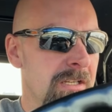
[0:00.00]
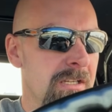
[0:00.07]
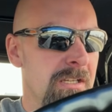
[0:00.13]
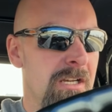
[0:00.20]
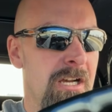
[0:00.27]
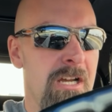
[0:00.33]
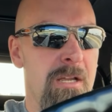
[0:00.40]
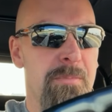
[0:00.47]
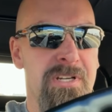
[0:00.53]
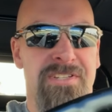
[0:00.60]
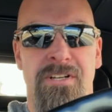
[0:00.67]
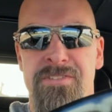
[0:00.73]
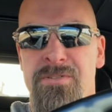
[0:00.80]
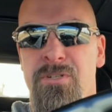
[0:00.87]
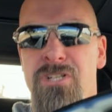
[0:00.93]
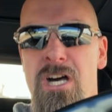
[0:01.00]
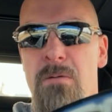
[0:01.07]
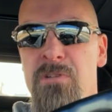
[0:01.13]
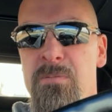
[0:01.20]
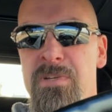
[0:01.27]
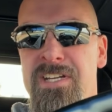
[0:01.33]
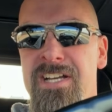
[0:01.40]
But it's also
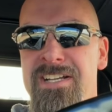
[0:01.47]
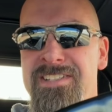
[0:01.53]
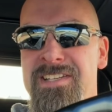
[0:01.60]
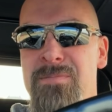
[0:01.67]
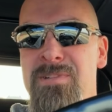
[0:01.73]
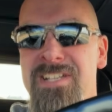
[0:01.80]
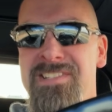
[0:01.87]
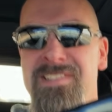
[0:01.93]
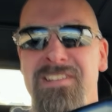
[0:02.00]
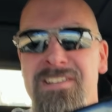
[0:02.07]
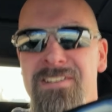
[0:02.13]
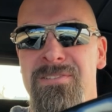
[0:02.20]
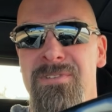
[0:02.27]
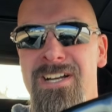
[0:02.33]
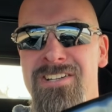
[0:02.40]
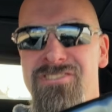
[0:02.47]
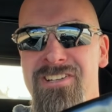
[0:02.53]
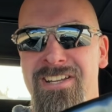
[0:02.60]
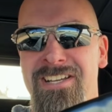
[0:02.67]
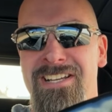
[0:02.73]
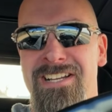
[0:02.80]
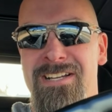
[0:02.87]
calming because I'm not sitting here
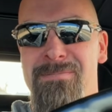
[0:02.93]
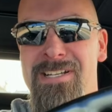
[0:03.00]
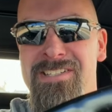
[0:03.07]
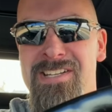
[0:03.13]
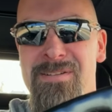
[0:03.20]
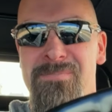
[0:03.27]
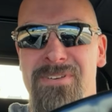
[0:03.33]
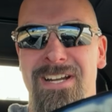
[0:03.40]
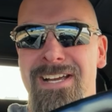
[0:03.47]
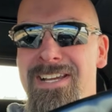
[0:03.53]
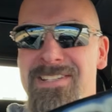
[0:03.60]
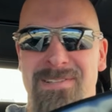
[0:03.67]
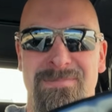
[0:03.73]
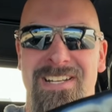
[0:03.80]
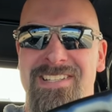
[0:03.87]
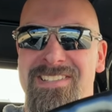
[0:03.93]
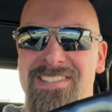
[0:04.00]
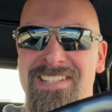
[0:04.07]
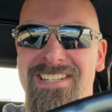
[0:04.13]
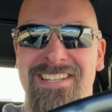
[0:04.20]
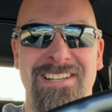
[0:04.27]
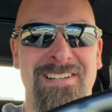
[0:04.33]
watching my temp rise. I'm not
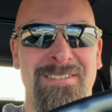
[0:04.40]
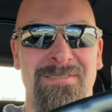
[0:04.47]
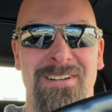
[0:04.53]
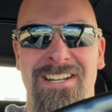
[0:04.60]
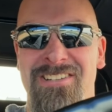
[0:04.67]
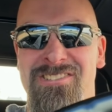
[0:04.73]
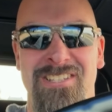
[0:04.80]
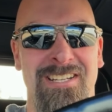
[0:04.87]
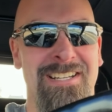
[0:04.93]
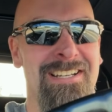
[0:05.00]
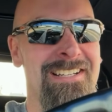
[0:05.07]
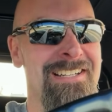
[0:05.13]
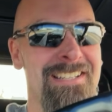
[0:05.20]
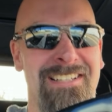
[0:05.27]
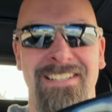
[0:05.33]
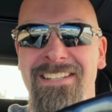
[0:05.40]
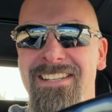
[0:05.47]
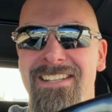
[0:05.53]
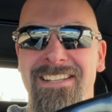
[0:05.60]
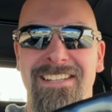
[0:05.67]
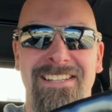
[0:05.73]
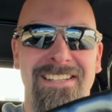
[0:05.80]
sitting here watching
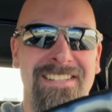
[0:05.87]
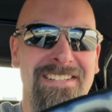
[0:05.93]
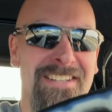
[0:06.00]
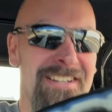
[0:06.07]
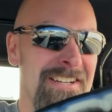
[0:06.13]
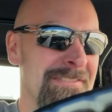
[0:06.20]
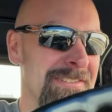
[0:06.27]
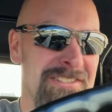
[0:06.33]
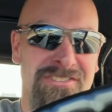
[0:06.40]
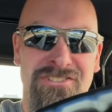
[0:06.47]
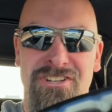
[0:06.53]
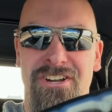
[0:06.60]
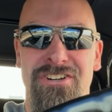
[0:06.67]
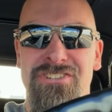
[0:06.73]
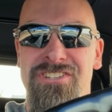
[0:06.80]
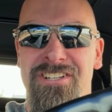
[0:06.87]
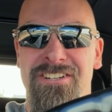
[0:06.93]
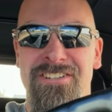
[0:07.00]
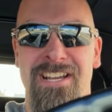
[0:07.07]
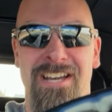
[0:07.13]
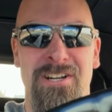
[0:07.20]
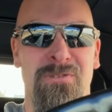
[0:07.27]
if it's charging or
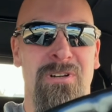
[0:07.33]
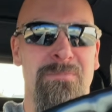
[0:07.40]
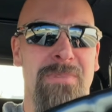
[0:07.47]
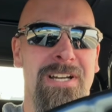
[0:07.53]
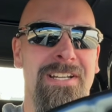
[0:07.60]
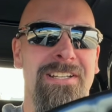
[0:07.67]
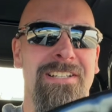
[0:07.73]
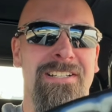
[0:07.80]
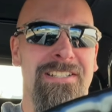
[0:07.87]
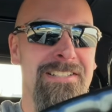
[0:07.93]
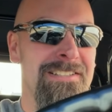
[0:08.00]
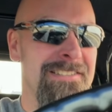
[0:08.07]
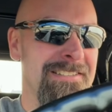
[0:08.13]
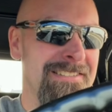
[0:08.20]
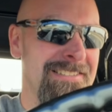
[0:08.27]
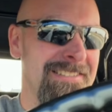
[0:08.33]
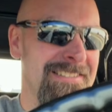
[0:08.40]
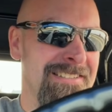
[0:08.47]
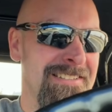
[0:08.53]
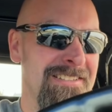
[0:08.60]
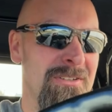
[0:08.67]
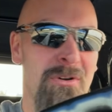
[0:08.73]
not, or what my
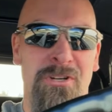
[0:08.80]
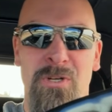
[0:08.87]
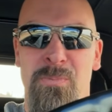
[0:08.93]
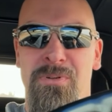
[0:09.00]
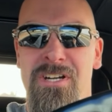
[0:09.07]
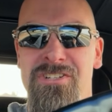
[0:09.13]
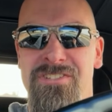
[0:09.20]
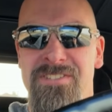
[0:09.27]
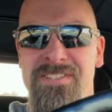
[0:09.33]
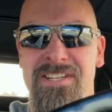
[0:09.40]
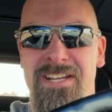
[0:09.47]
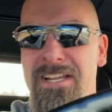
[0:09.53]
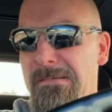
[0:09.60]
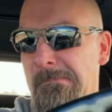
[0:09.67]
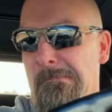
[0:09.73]
oil pressure's at.